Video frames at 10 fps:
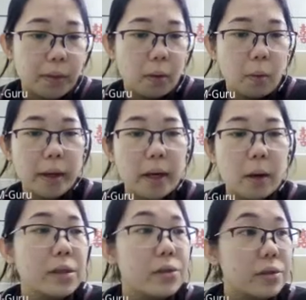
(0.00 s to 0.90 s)
what I
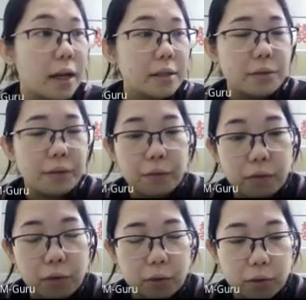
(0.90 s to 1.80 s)
want you guys to
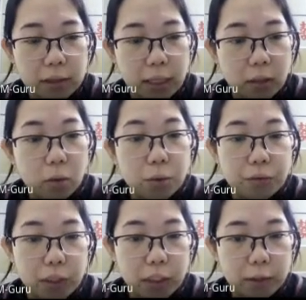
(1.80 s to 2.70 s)
take note
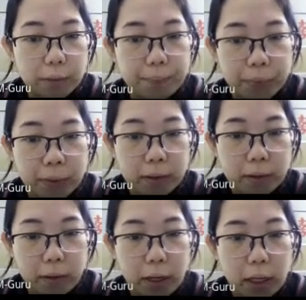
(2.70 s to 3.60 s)
over here,
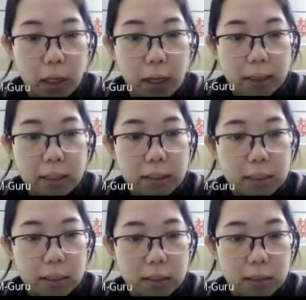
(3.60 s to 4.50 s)
all right,
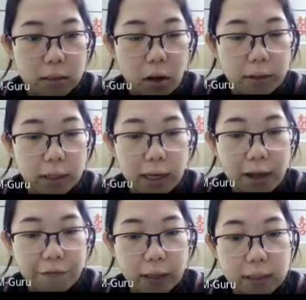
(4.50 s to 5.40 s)
this is on the
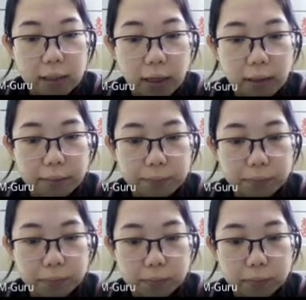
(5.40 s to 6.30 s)
left hand side.
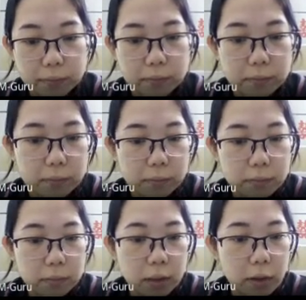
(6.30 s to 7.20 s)

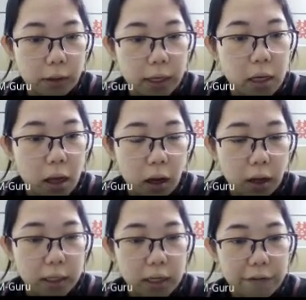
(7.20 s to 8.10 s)
Okay,
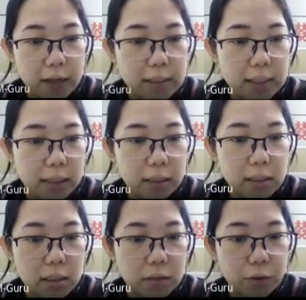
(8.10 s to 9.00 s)
on the left hand side,
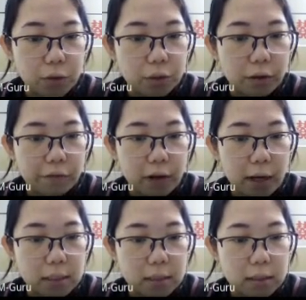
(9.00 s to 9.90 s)
this is fusion of ice,